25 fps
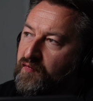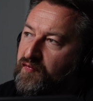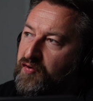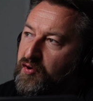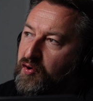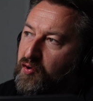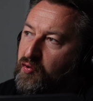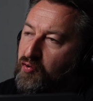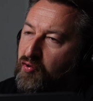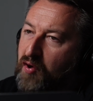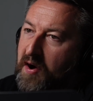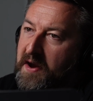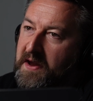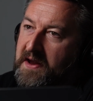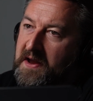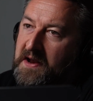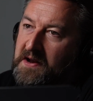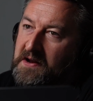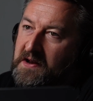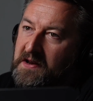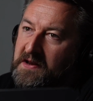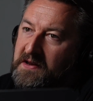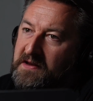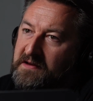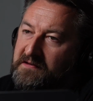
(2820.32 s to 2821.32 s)
of
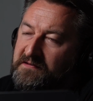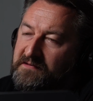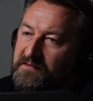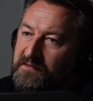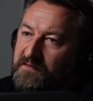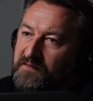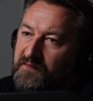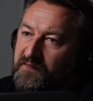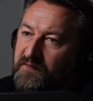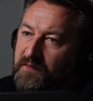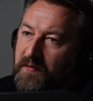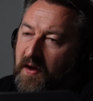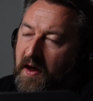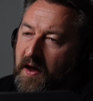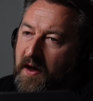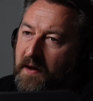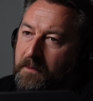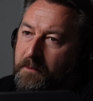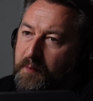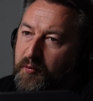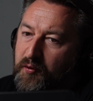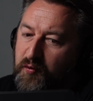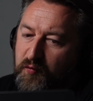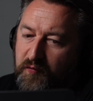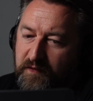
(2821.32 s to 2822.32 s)
Ukraine than he is of
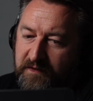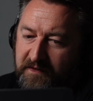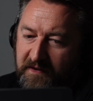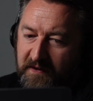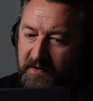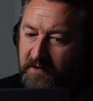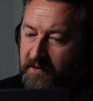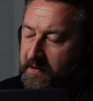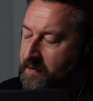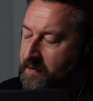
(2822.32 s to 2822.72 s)
Putin.